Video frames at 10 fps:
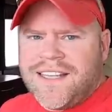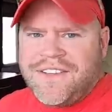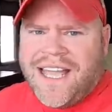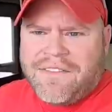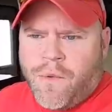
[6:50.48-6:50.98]
You
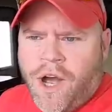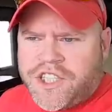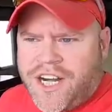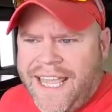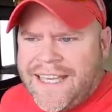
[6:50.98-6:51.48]
can't even wash
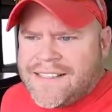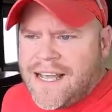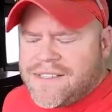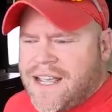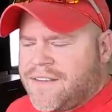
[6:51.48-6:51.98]
your hands
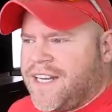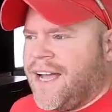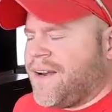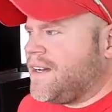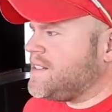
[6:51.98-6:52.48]
outside of an
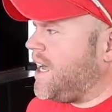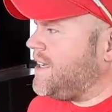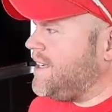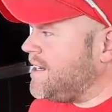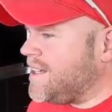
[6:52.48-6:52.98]
outhouse.
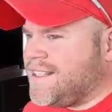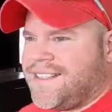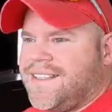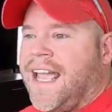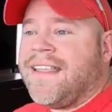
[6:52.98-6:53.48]
And
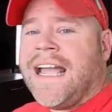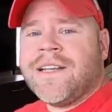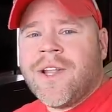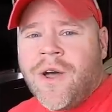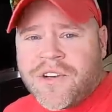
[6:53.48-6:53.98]

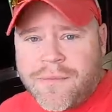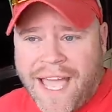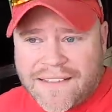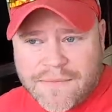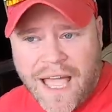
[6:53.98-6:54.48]
the
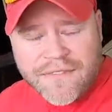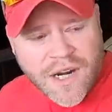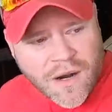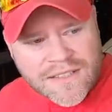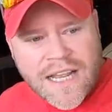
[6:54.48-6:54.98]
laundromats. I'm having a
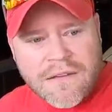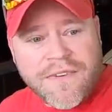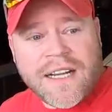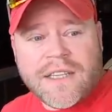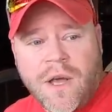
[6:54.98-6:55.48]
hard time
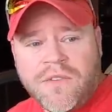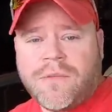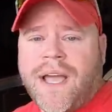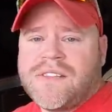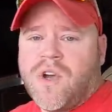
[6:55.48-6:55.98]
finding
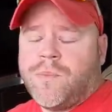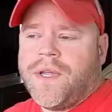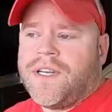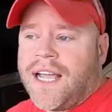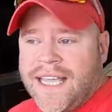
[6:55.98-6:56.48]
laundromats
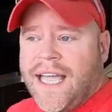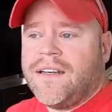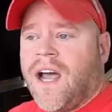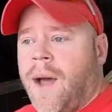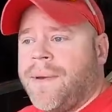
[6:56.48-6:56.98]
open.
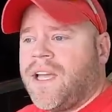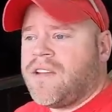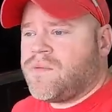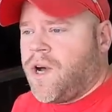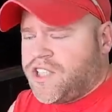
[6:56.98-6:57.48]
Again, not
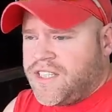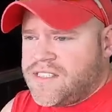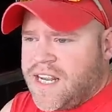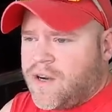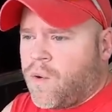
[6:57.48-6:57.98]
because Washington
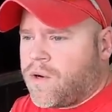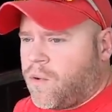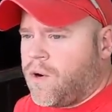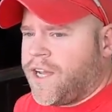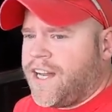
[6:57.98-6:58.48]
State or
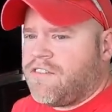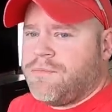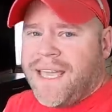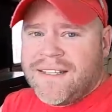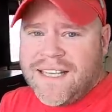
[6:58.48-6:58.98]
Oregon have
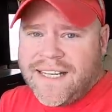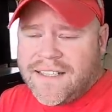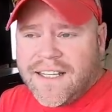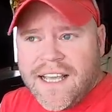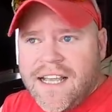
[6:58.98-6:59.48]

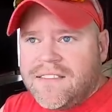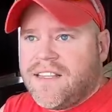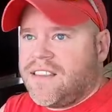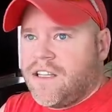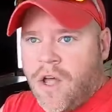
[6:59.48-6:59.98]
mandated
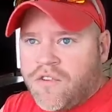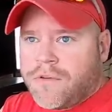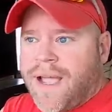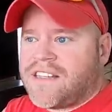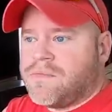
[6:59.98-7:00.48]
that the
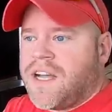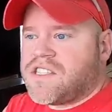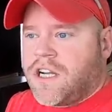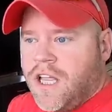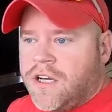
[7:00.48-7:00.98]
laundromats
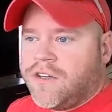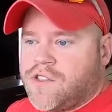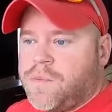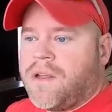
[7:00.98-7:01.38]
must close,